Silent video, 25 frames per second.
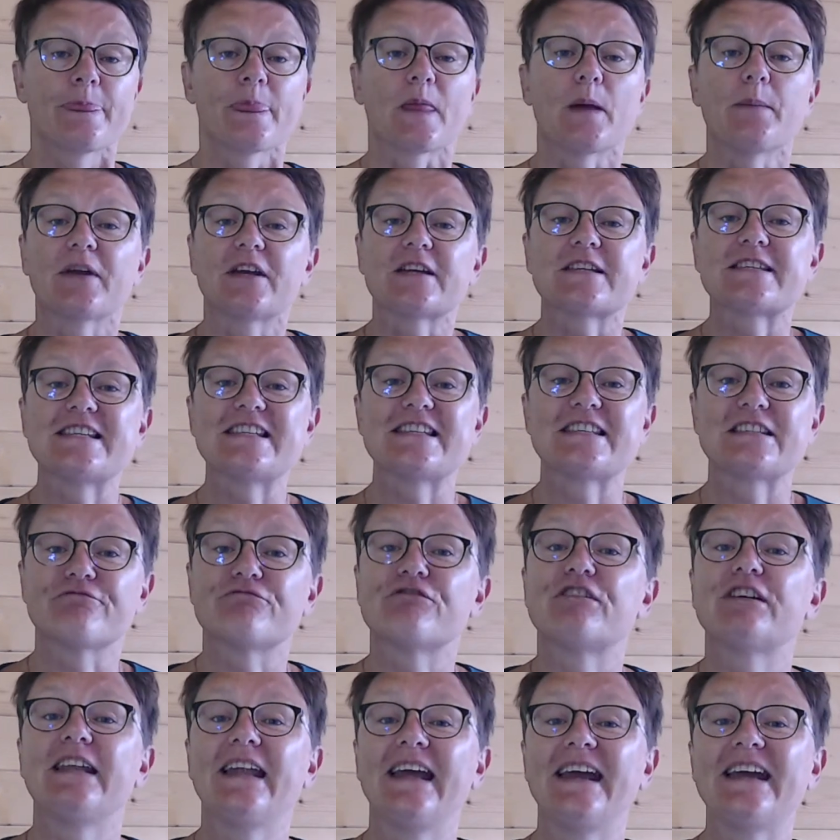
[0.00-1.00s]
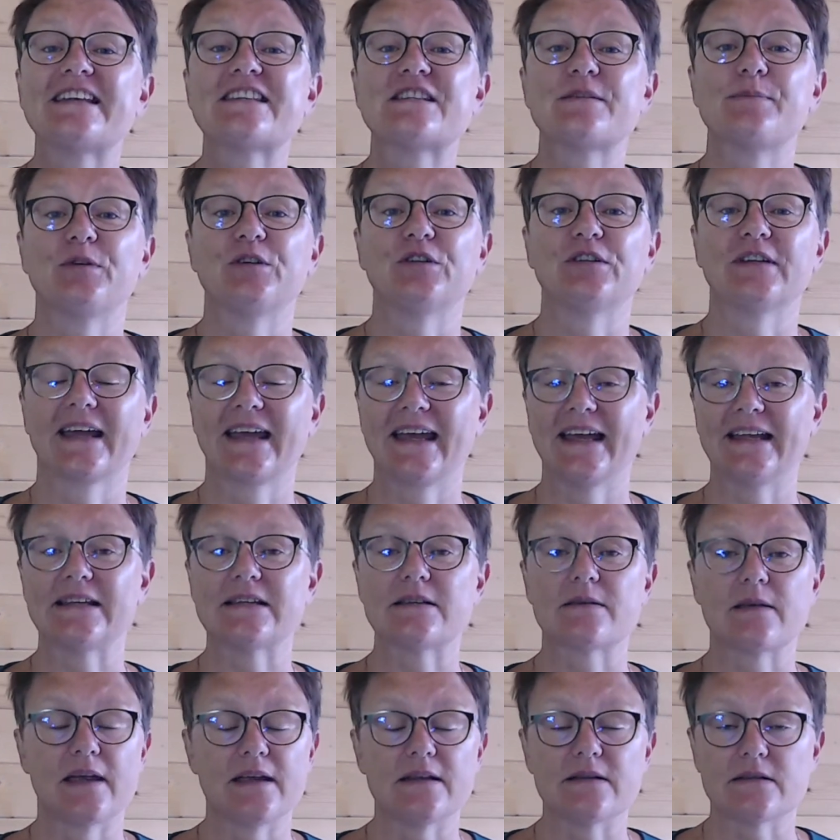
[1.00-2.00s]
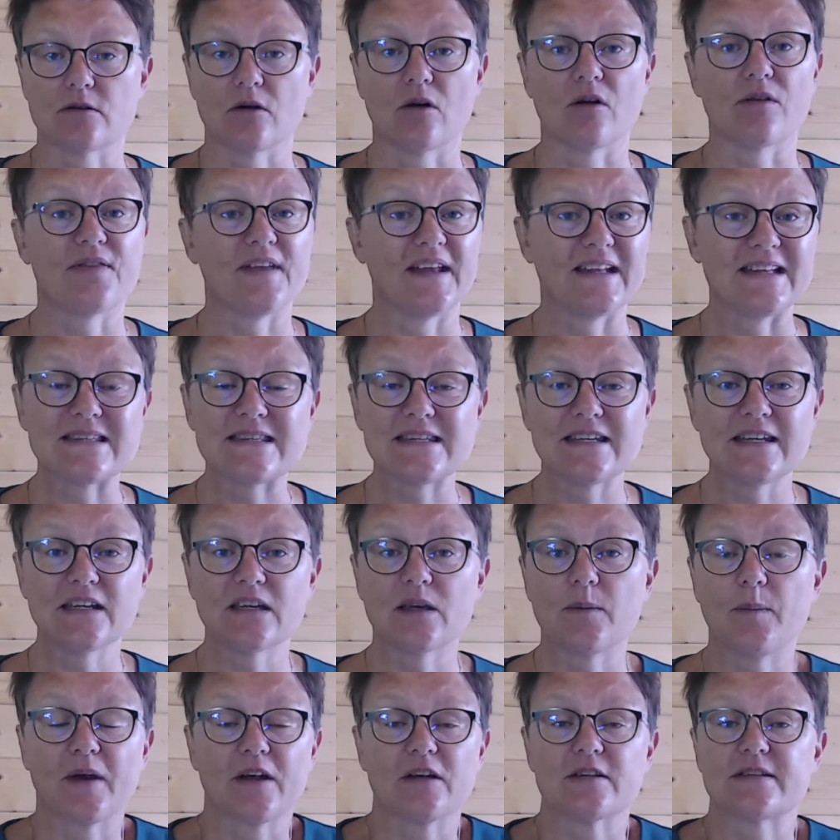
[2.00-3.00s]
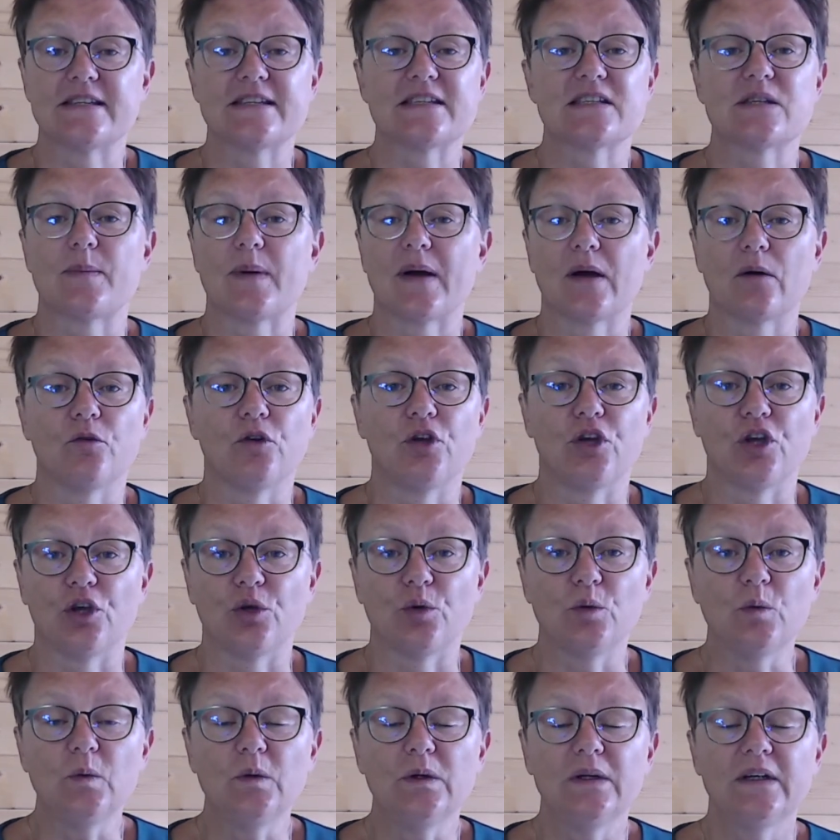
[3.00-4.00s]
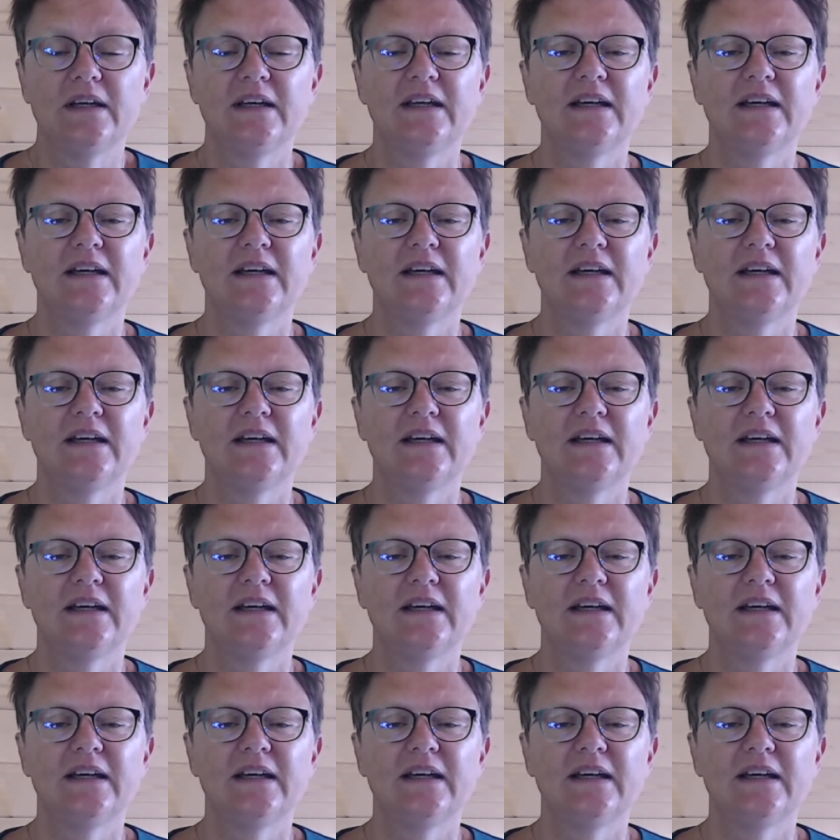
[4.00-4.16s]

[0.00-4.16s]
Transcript: because it's relatable. Again, it's authentic because it's about you.